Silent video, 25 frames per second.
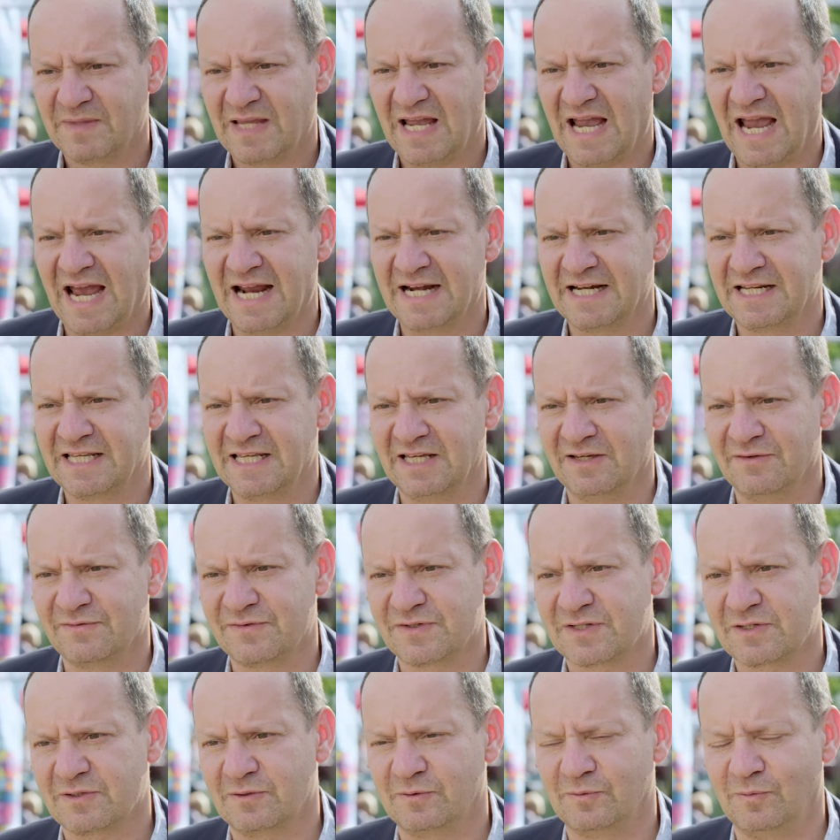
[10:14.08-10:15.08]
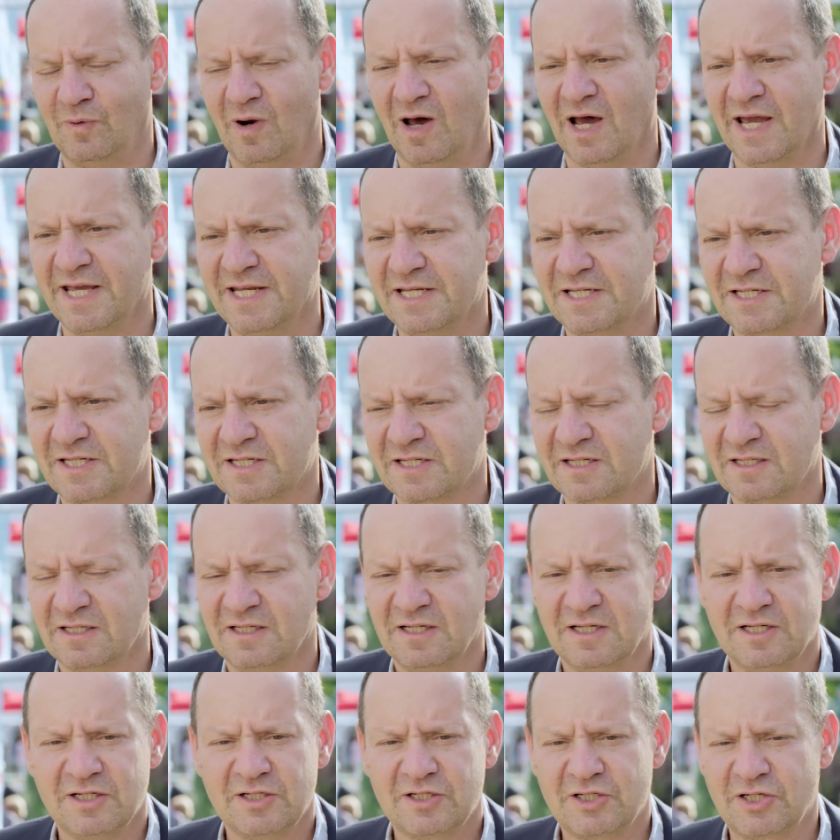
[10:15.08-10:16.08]
and gives rights
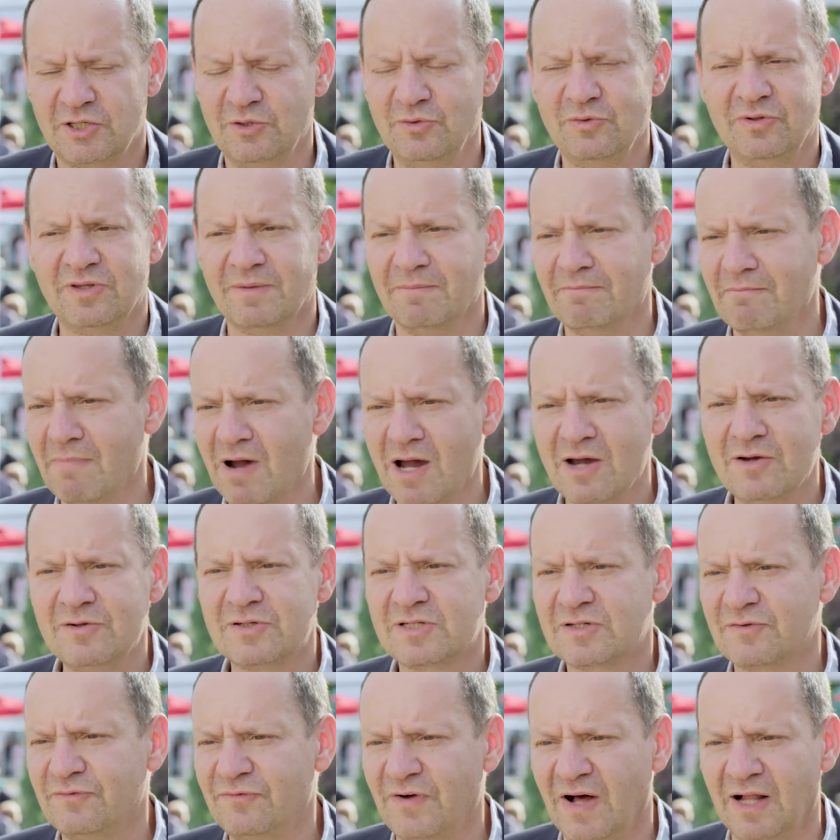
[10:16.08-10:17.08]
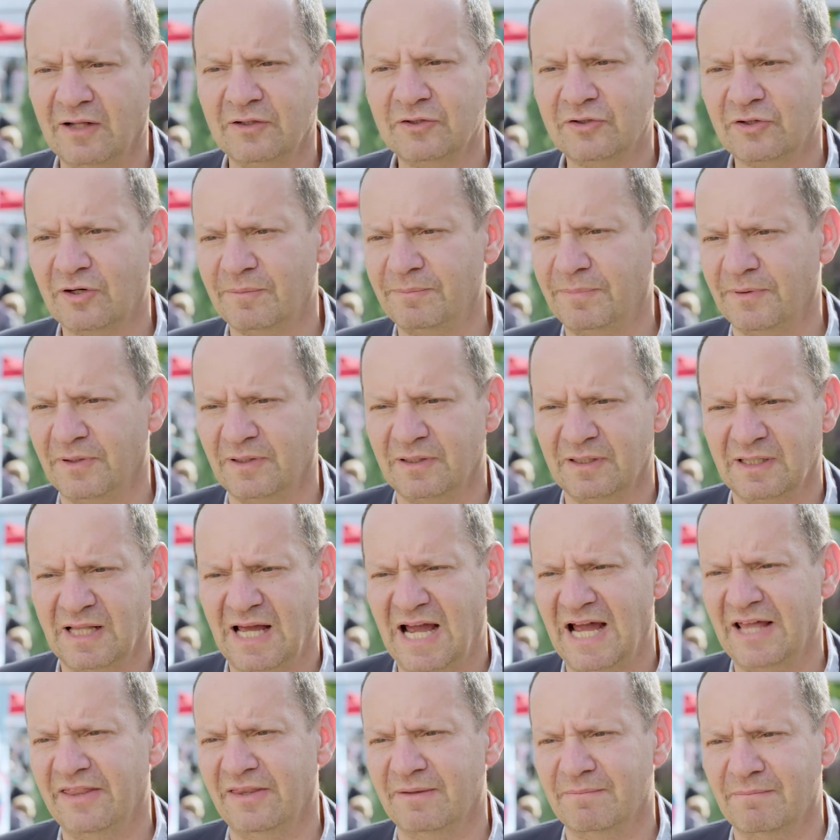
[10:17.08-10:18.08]
to the most vulnerable
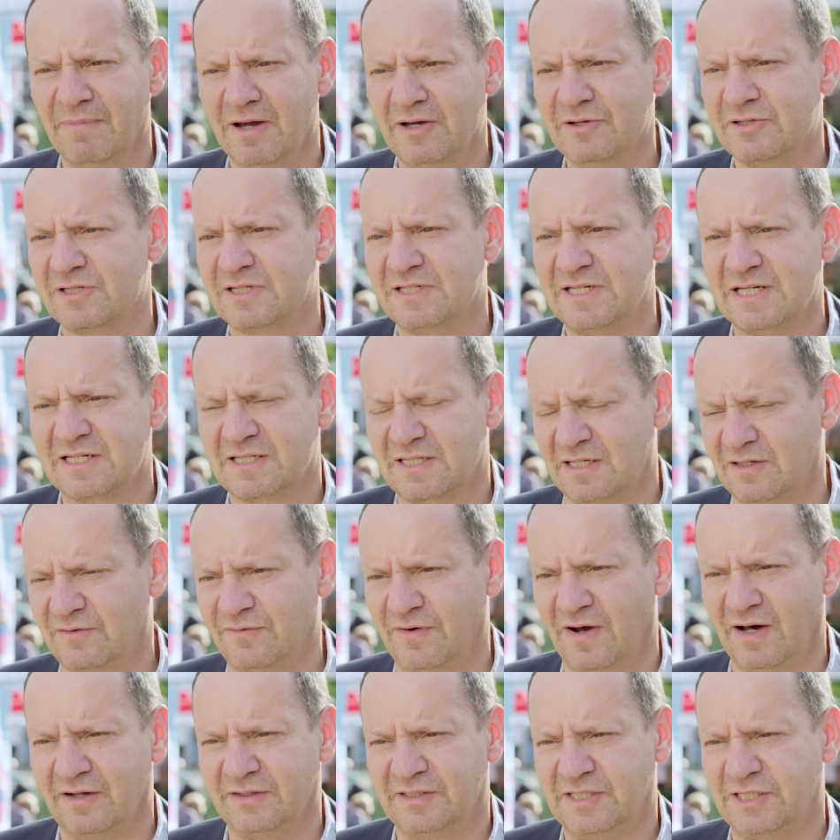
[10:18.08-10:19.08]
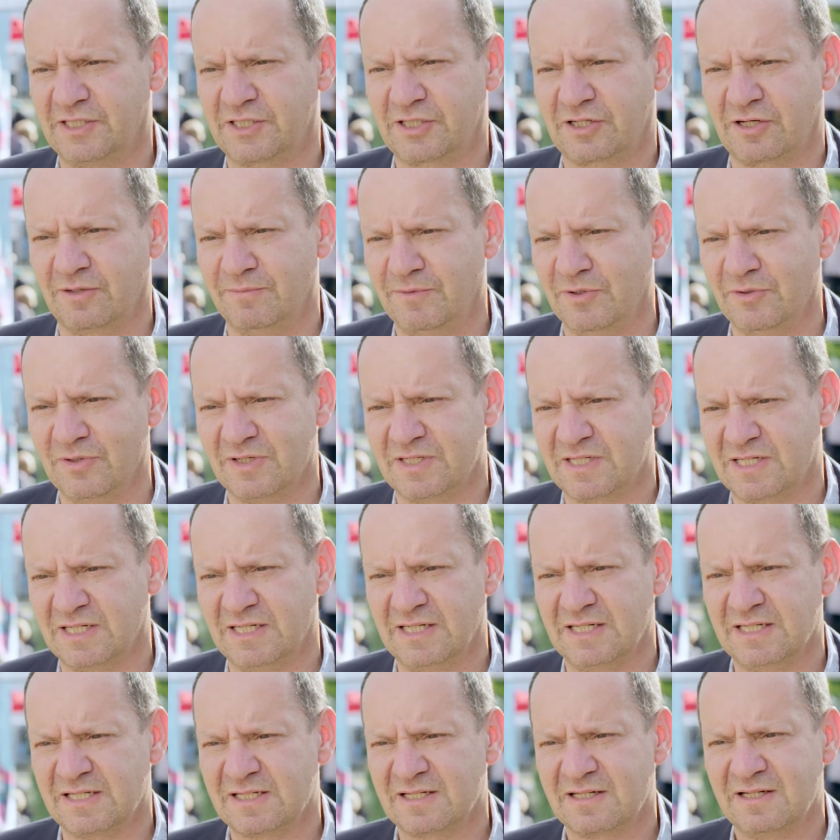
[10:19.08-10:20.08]
and the most disadvantaged
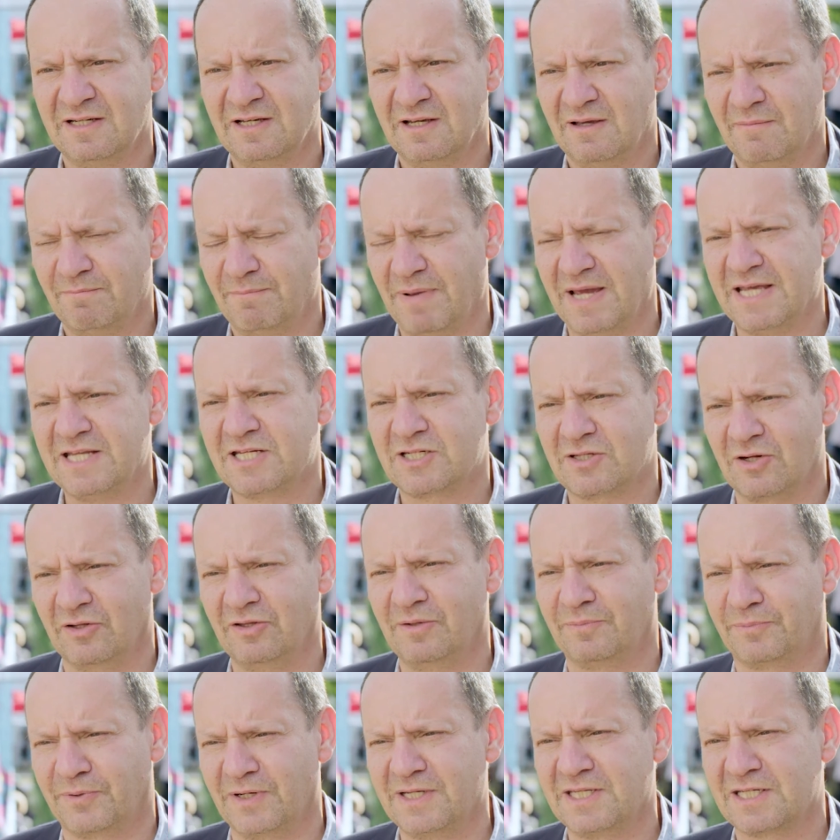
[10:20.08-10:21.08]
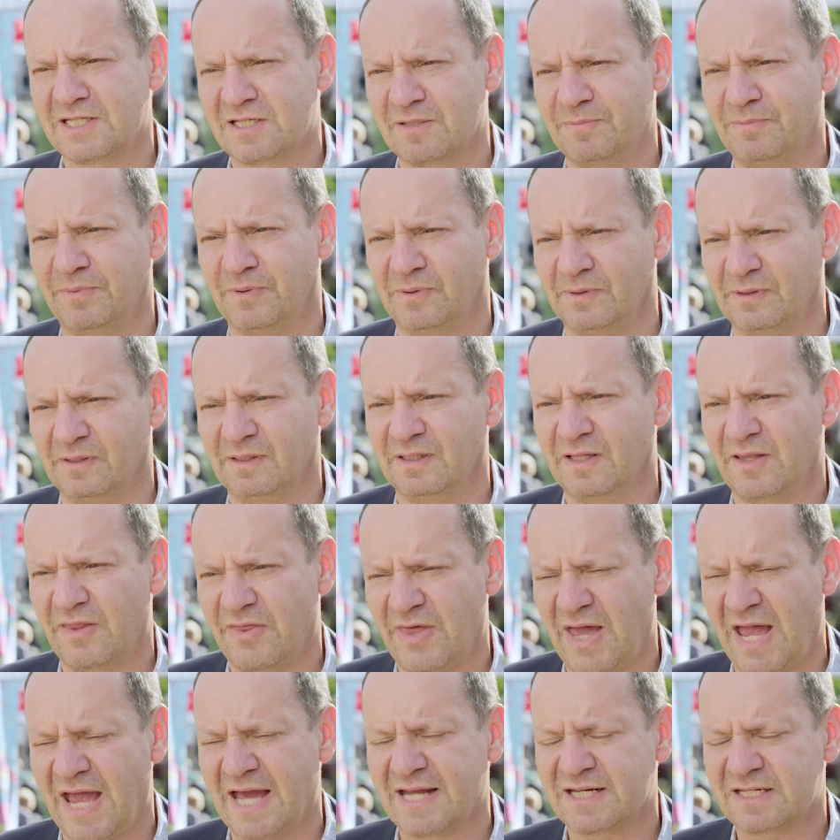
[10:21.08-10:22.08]
communities based on the principle
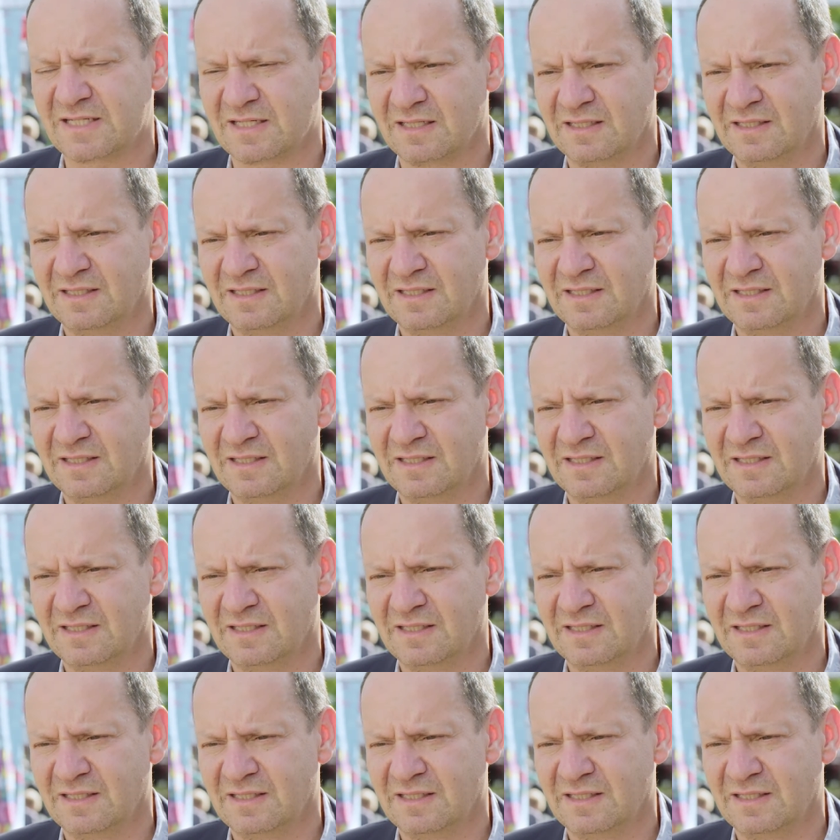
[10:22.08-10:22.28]
that